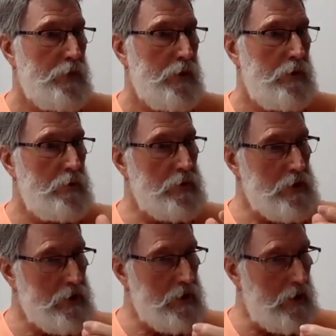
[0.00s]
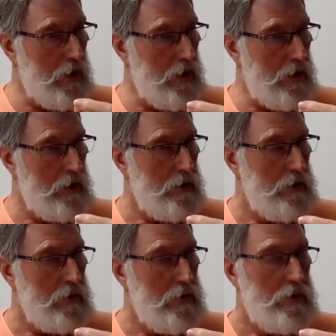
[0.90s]
even still,
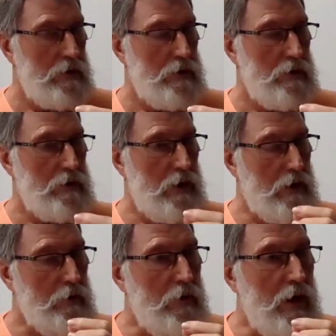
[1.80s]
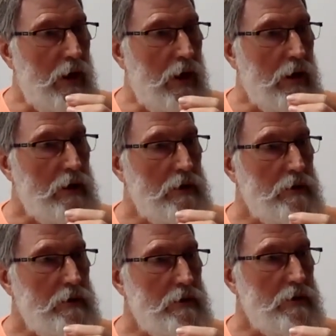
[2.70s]
they're aware
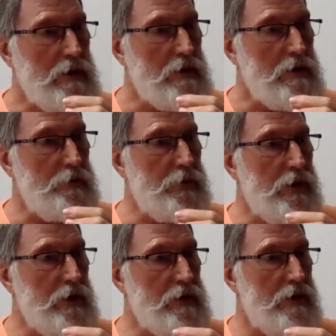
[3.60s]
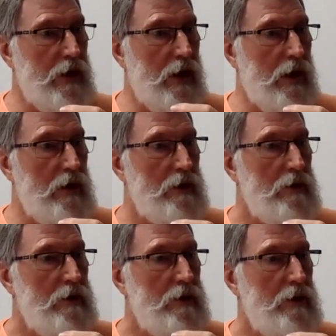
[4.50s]
that something is there.
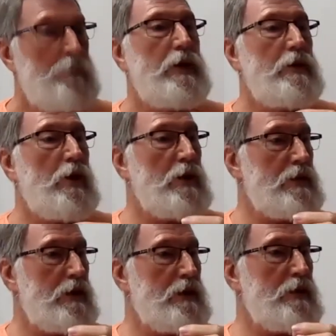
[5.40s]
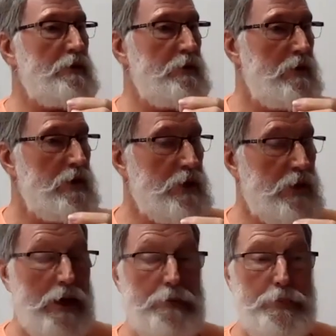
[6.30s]
It may not take the
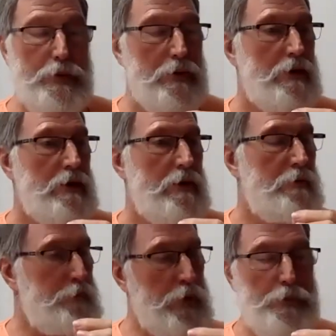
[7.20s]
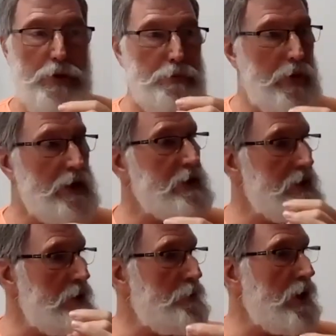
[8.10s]
shape of people and places
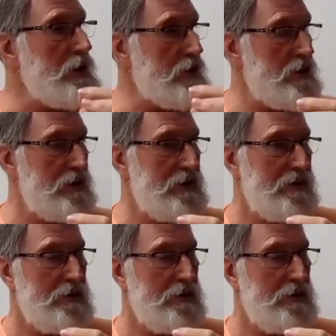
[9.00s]
and events.